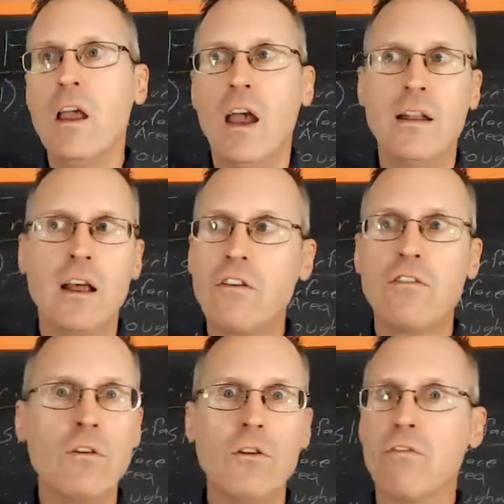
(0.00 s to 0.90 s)
And that's just
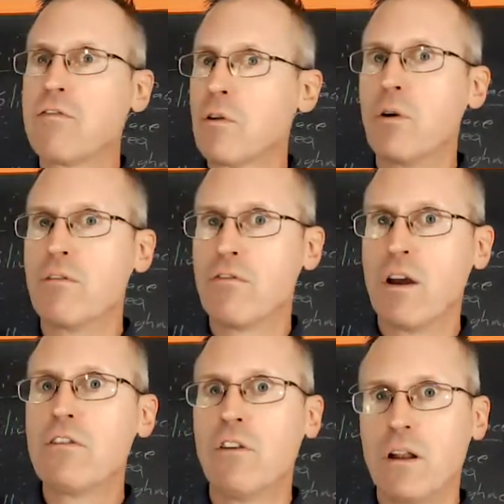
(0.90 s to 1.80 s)
due to fluid
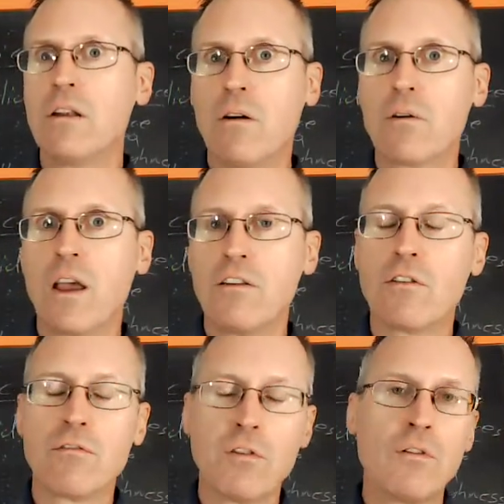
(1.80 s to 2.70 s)
friction. Okay,
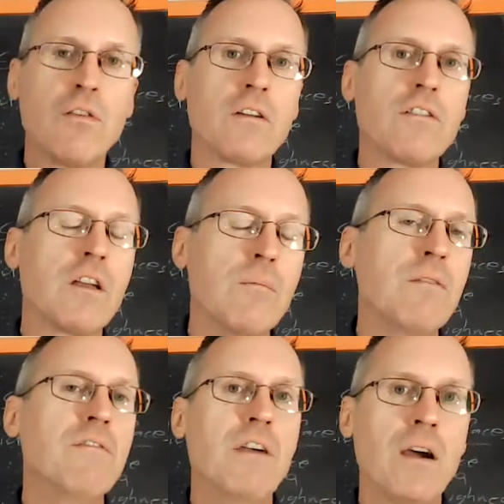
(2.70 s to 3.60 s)
so fluid friction can be
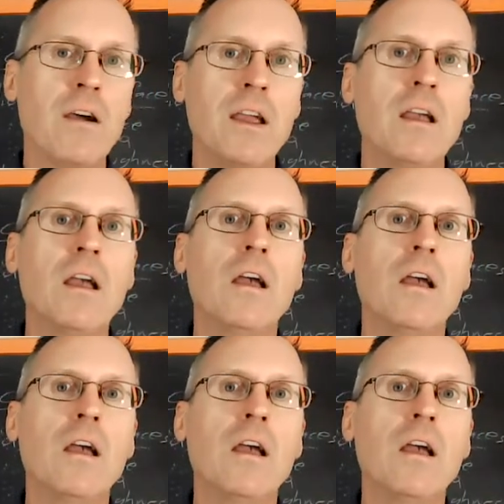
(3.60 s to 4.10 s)
very,